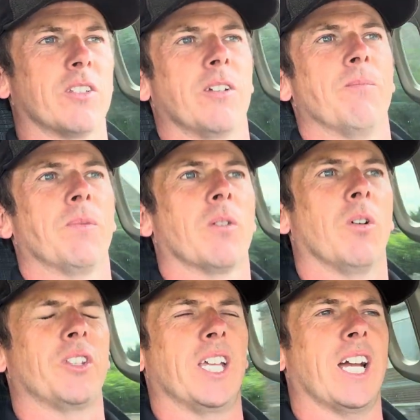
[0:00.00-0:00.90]

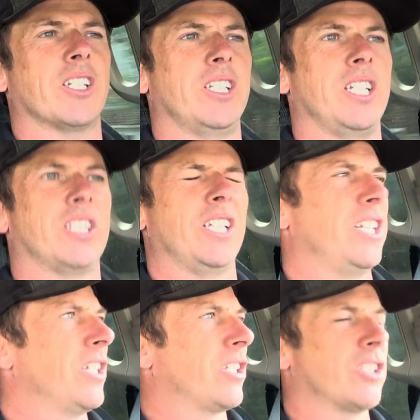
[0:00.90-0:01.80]
What they actually
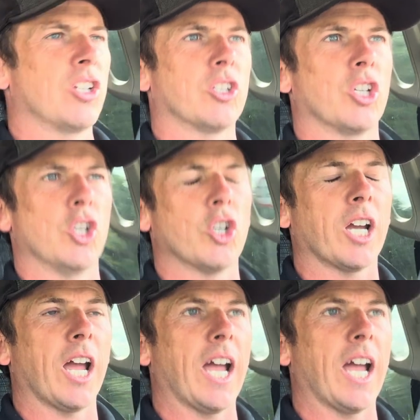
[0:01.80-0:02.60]
need is to look